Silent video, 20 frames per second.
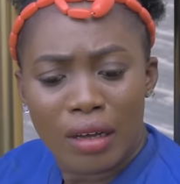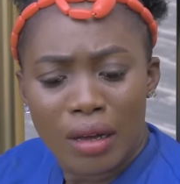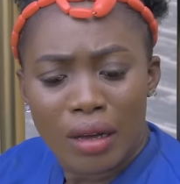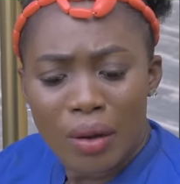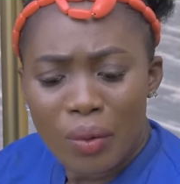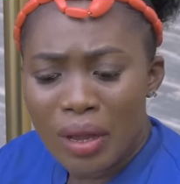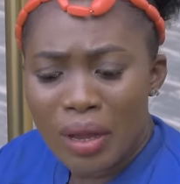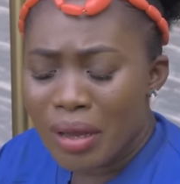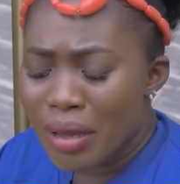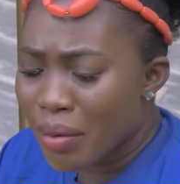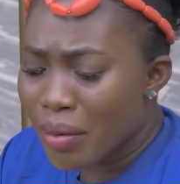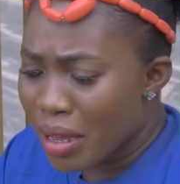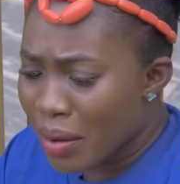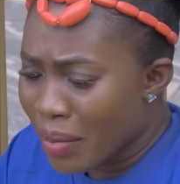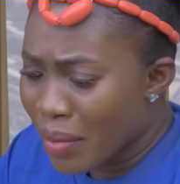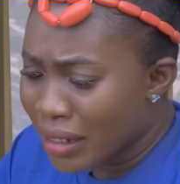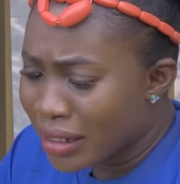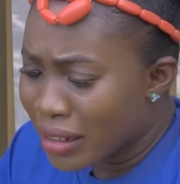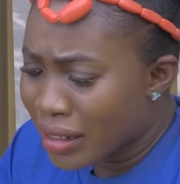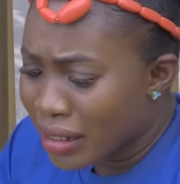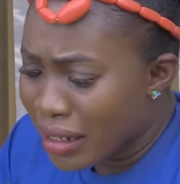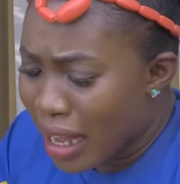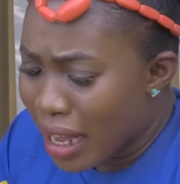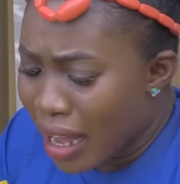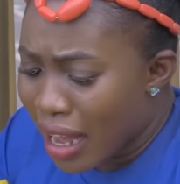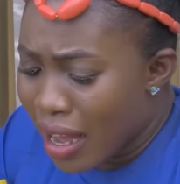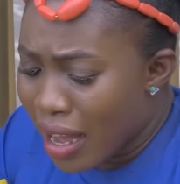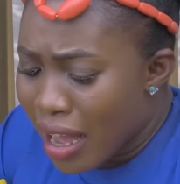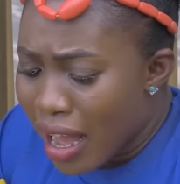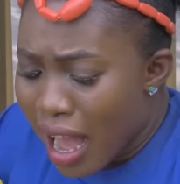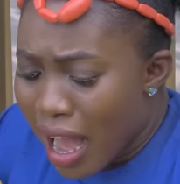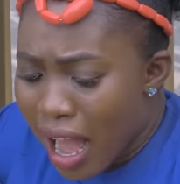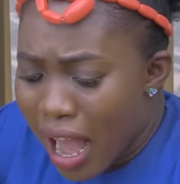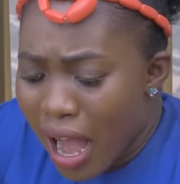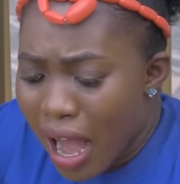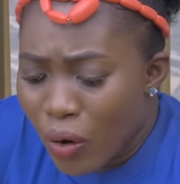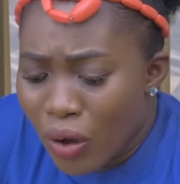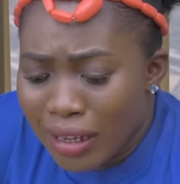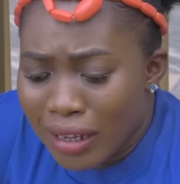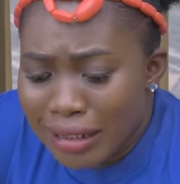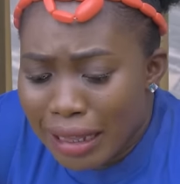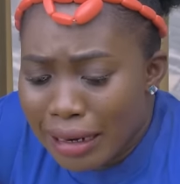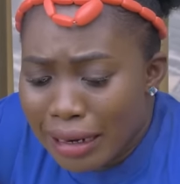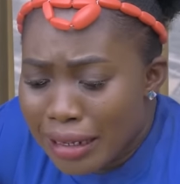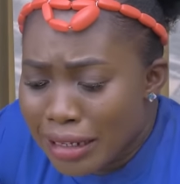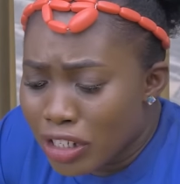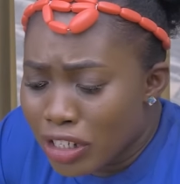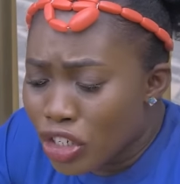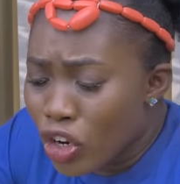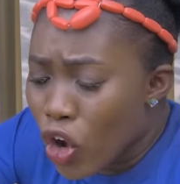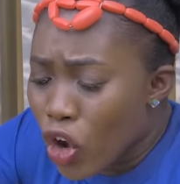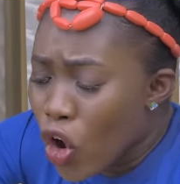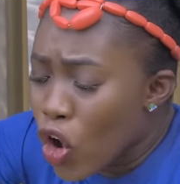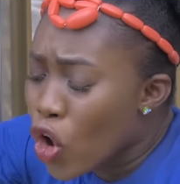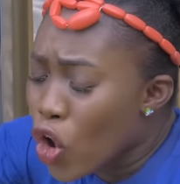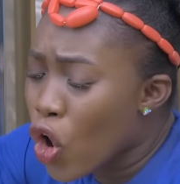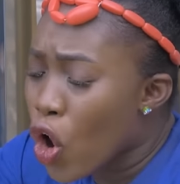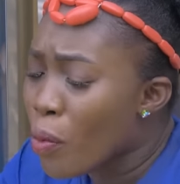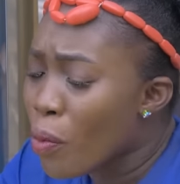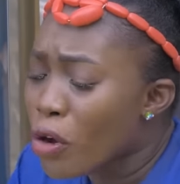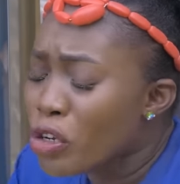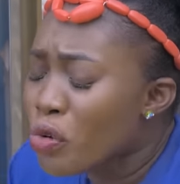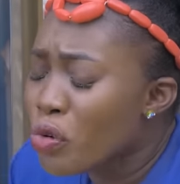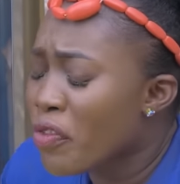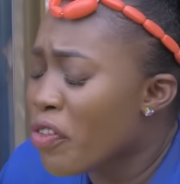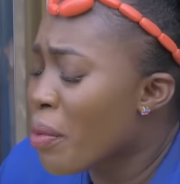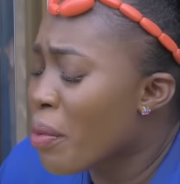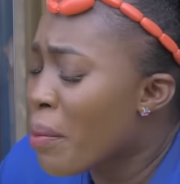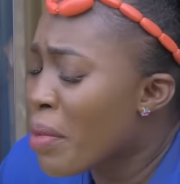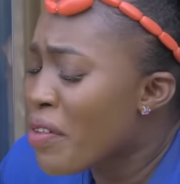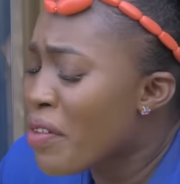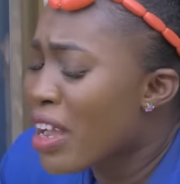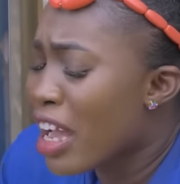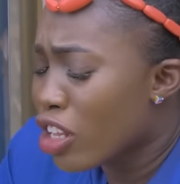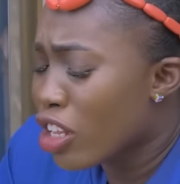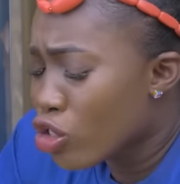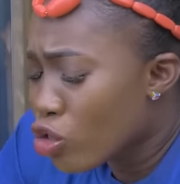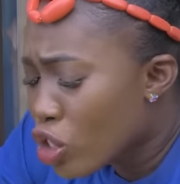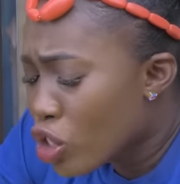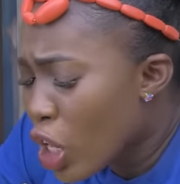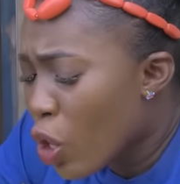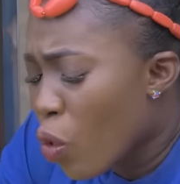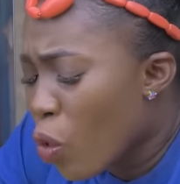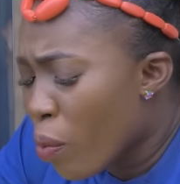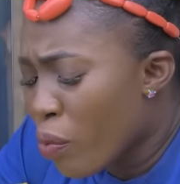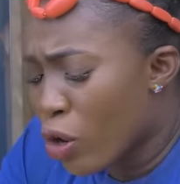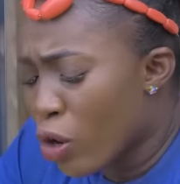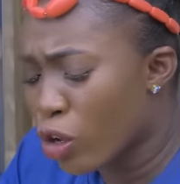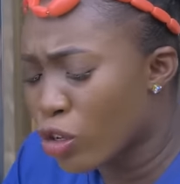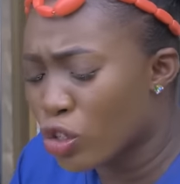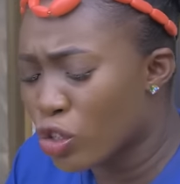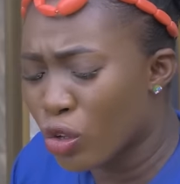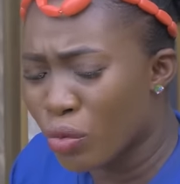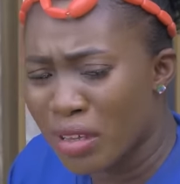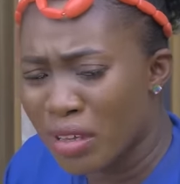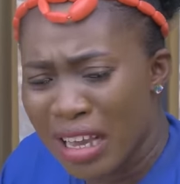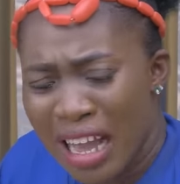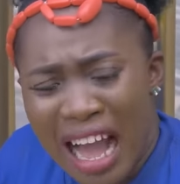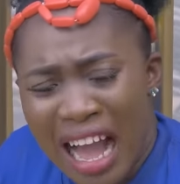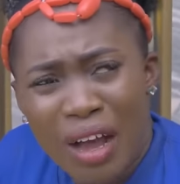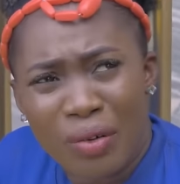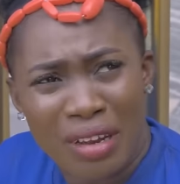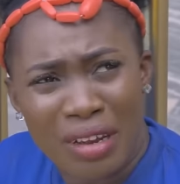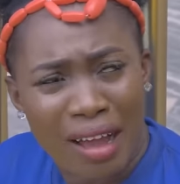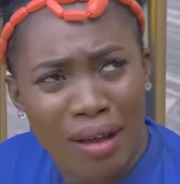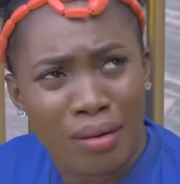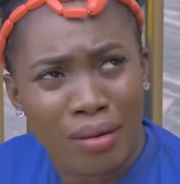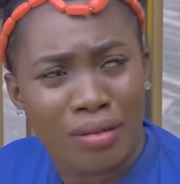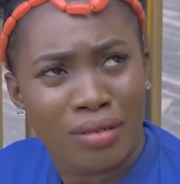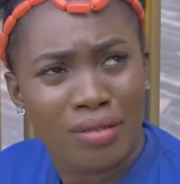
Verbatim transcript: Wait, imagine, uh, uh, how can that lady come all the way from America to take what belongs to me? How now?